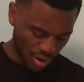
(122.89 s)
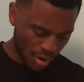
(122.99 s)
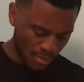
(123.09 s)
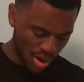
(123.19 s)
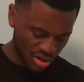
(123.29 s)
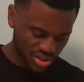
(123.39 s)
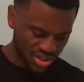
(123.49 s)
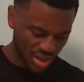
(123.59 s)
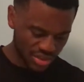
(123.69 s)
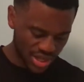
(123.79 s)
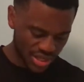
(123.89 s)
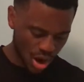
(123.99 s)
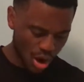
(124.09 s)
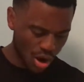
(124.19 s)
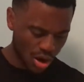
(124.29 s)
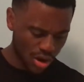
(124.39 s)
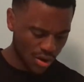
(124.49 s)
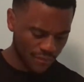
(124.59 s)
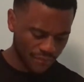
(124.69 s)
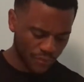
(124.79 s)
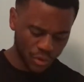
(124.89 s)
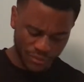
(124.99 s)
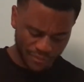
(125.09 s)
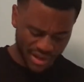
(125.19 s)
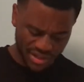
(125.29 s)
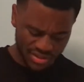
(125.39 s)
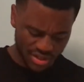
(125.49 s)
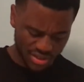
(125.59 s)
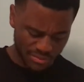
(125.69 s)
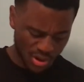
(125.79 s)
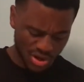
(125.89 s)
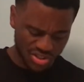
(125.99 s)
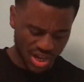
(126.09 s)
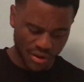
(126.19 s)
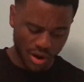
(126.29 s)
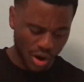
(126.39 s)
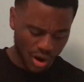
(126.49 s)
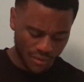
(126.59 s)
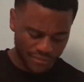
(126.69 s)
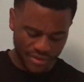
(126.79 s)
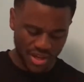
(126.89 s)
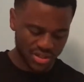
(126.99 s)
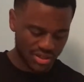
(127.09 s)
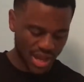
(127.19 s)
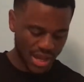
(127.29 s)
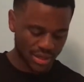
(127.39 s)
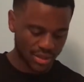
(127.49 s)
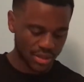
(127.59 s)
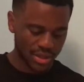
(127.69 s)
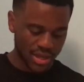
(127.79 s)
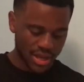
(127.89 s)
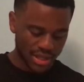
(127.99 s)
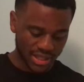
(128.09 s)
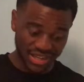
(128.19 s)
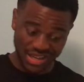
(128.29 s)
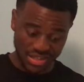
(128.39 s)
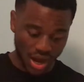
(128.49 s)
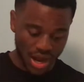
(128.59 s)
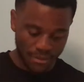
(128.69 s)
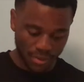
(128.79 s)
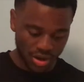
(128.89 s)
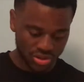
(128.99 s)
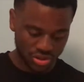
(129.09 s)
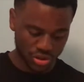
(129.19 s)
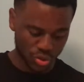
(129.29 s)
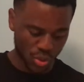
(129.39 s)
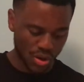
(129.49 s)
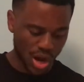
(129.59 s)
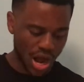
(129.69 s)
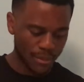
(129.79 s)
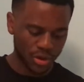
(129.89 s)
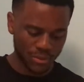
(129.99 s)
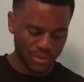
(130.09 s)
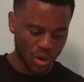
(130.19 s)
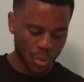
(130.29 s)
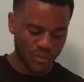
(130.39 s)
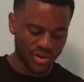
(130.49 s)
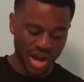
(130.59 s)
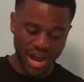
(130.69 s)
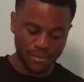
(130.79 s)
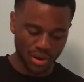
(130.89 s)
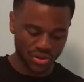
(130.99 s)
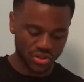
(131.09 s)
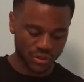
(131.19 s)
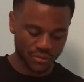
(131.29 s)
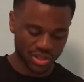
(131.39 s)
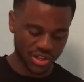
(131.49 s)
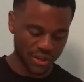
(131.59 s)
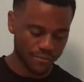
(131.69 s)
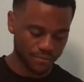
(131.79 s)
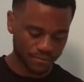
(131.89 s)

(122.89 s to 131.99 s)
are masks out there that are full face, there's masks that are half face, and then there's eye masks as well. I'm gonna be going with an eye mask today.